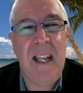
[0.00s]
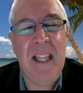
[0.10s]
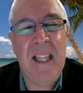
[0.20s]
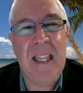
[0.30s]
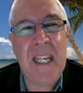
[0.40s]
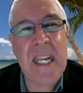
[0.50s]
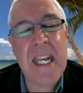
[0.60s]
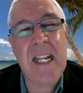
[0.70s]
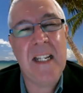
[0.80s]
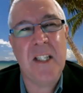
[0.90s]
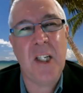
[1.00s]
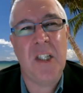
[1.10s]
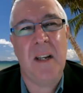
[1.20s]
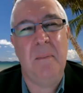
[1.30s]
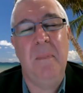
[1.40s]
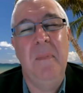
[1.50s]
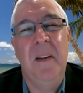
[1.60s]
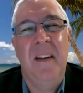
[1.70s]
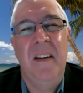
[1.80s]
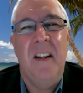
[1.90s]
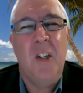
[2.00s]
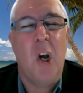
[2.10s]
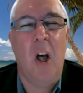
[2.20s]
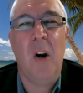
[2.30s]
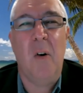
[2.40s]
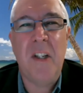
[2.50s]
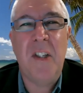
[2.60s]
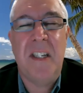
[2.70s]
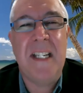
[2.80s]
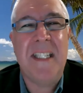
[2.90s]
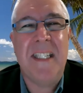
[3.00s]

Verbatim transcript: the system tolerance is